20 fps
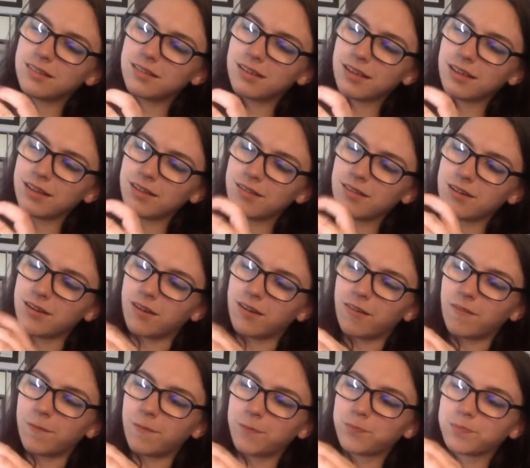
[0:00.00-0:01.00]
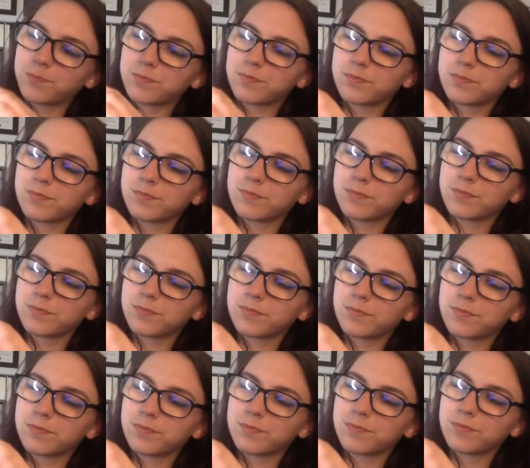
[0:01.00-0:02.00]
I don't know.
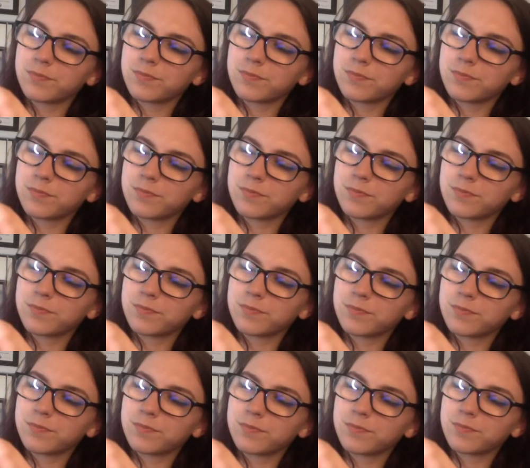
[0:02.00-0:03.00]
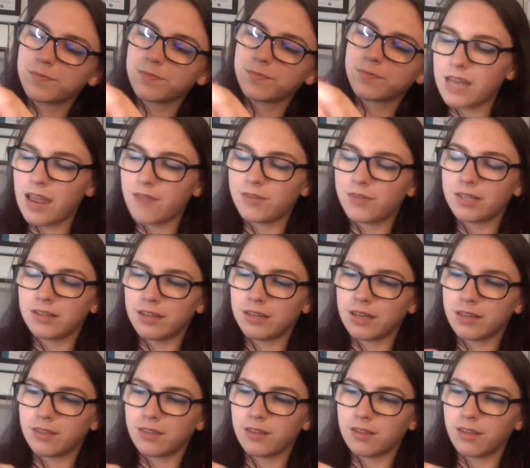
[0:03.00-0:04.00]
I mean, it's better than just having,
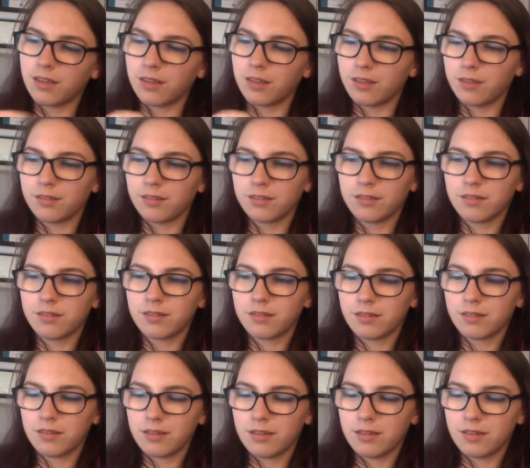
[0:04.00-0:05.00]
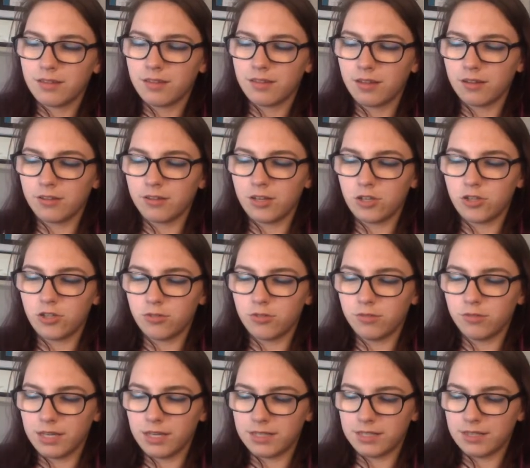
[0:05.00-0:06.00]
like, the ugly
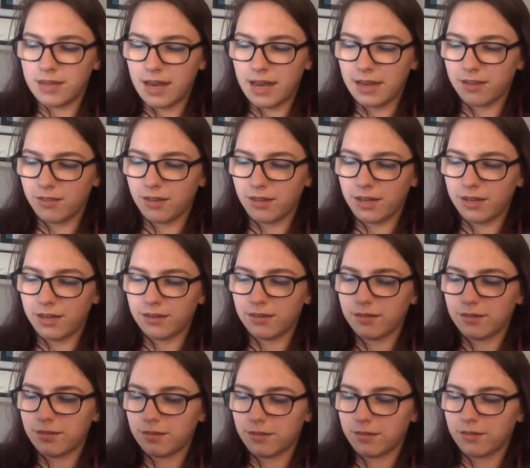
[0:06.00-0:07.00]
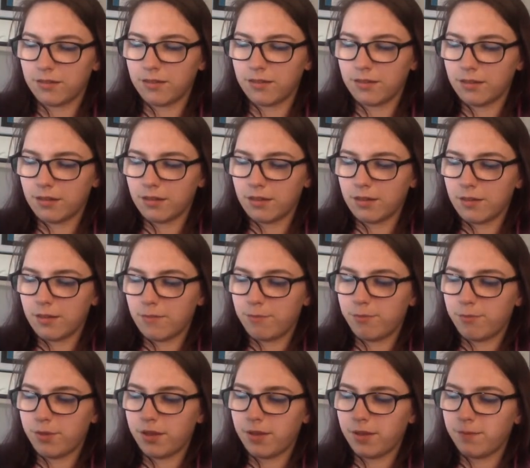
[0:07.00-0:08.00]
shoelace dangling.
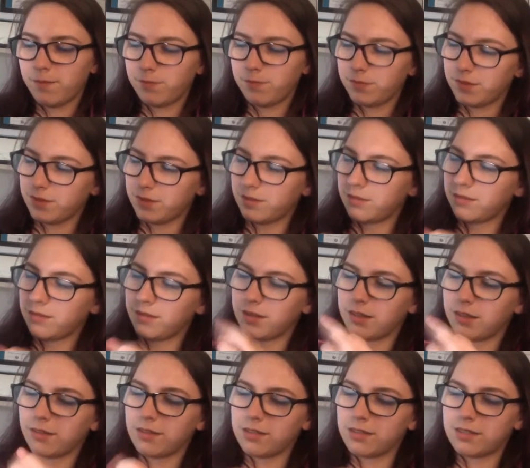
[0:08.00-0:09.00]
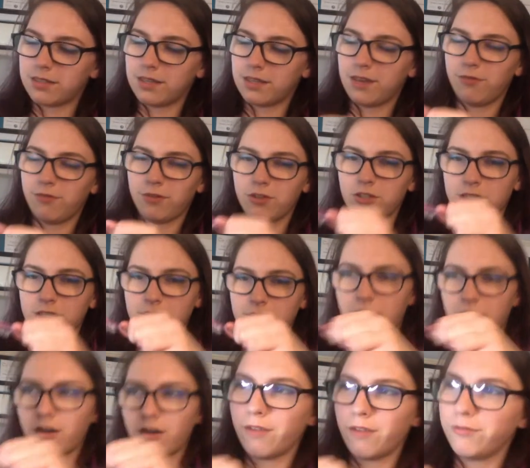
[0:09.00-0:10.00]
But, like, this... If I just
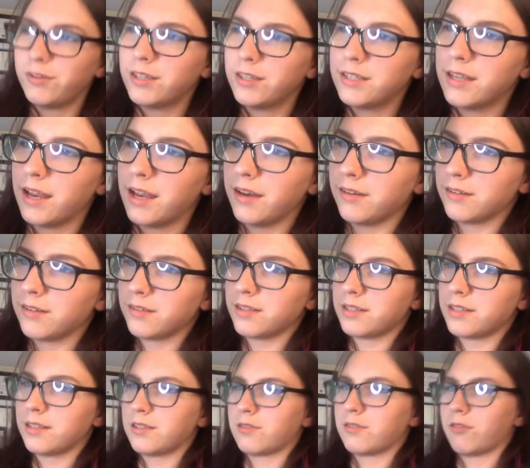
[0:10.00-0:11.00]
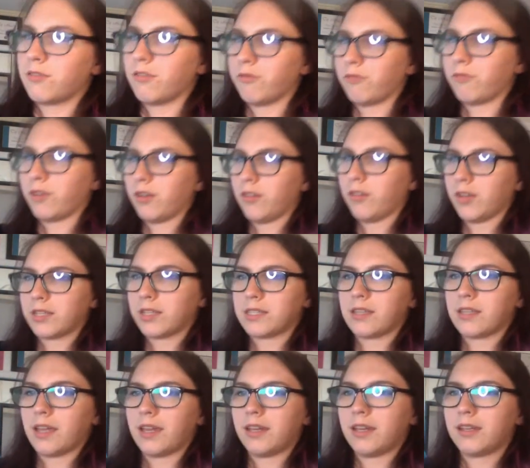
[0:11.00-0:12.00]
cut off this end, this is sort of what it looks
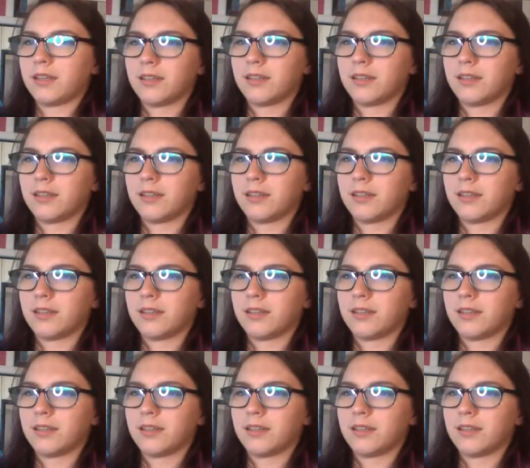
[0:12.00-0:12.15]
like.